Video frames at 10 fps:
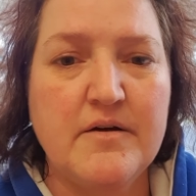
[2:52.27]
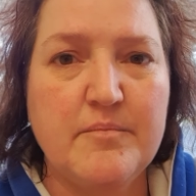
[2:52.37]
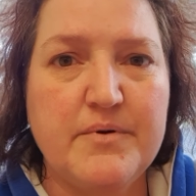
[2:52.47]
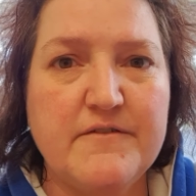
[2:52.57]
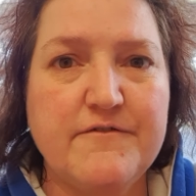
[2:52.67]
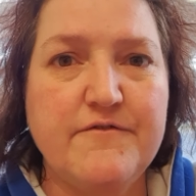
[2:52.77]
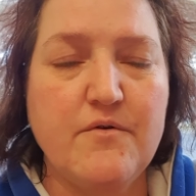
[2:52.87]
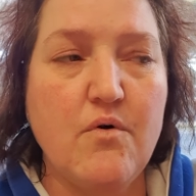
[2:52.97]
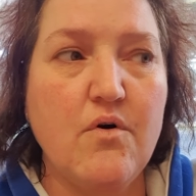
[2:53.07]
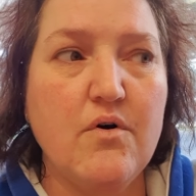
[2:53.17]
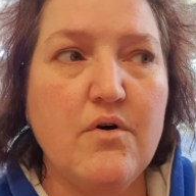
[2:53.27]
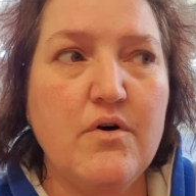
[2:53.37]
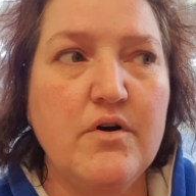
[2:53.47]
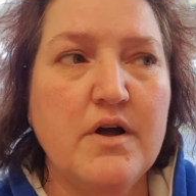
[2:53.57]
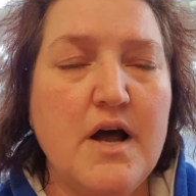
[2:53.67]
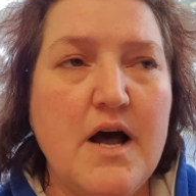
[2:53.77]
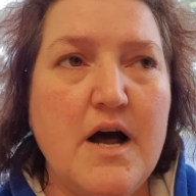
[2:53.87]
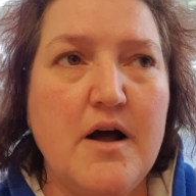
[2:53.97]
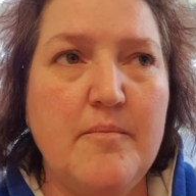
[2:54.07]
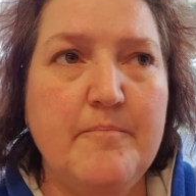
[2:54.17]
before
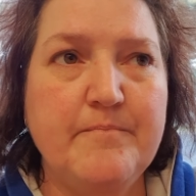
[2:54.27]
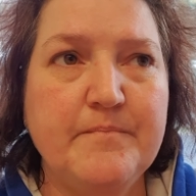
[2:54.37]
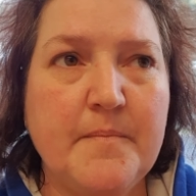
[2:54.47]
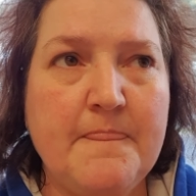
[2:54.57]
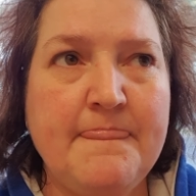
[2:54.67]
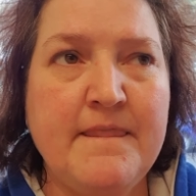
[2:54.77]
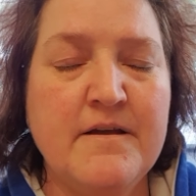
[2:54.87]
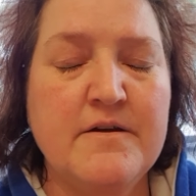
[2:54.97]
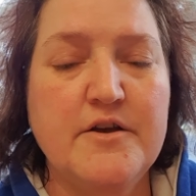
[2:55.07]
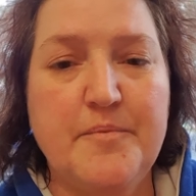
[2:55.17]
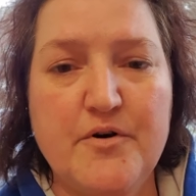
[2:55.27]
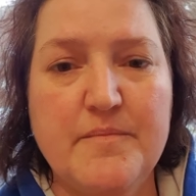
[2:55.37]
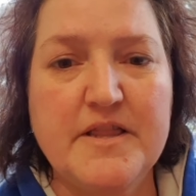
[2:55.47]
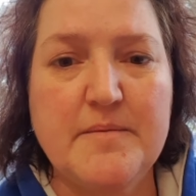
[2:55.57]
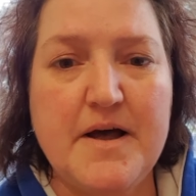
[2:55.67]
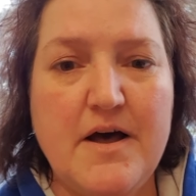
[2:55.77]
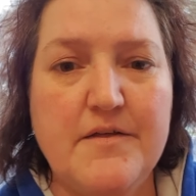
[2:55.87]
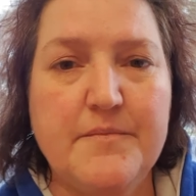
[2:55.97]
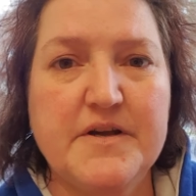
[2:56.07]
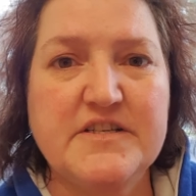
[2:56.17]
you put them in the
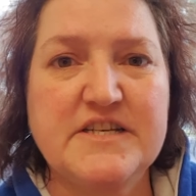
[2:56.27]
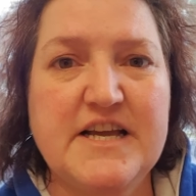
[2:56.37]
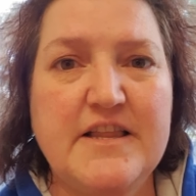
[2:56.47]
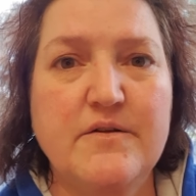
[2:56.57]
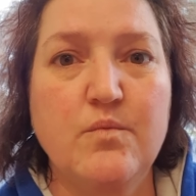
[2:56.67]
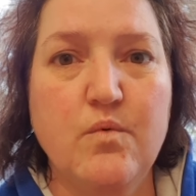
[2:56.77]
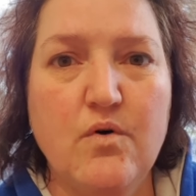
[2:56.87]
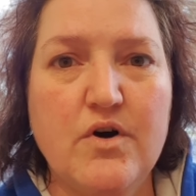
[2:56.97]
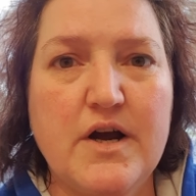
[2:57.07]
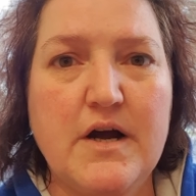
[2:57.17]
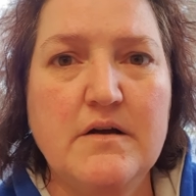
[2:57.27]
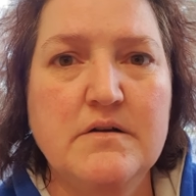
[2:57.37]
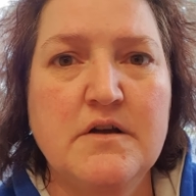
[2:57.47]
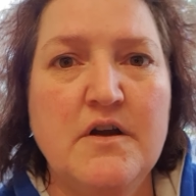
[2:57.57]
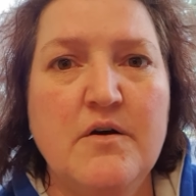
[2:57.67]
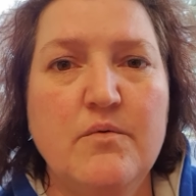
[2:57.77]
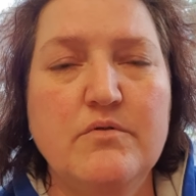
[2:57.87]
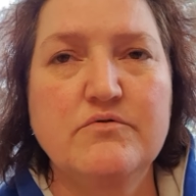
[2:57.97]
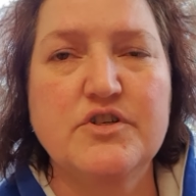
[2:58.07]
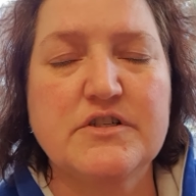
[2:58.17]
bath, because again, the water
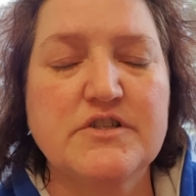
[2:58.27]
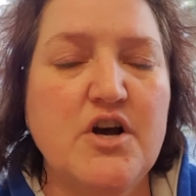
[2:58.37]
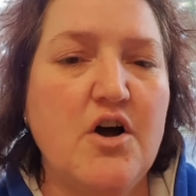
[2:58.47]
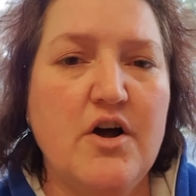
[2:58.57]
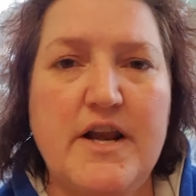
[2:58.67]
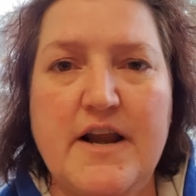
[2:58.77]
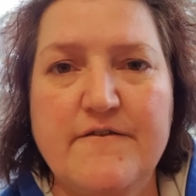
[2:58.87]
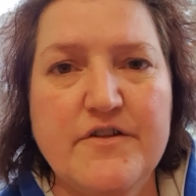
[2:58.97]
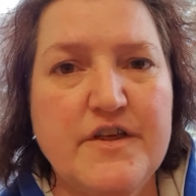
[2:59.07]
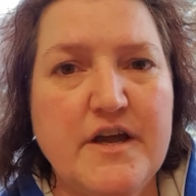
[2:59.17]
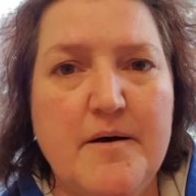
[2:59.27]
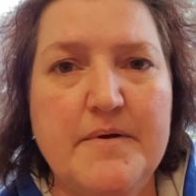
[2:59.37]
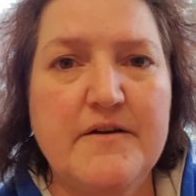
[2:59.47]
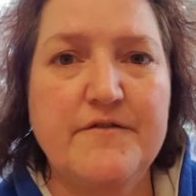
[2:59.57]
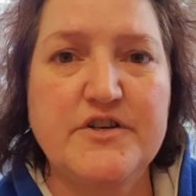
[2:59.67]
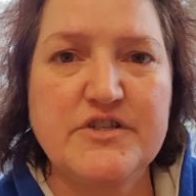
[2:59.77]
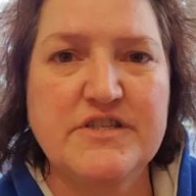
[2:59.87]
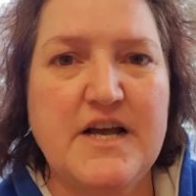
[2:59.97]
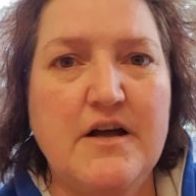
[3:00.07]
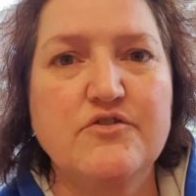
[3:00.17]
will just tighten everything up. And if you're just
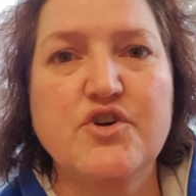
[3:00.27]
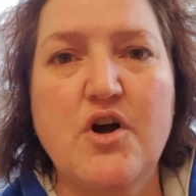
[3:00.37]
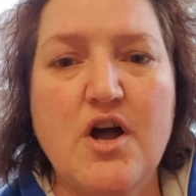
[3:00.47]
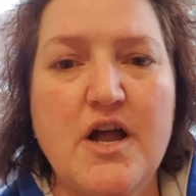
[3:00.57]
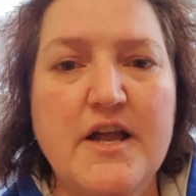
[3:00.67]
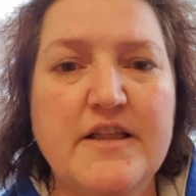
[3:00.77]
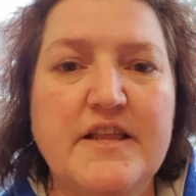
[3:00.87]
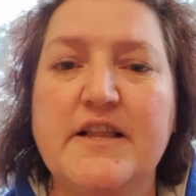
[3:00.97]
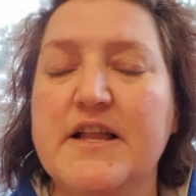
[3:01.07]
towel drying and then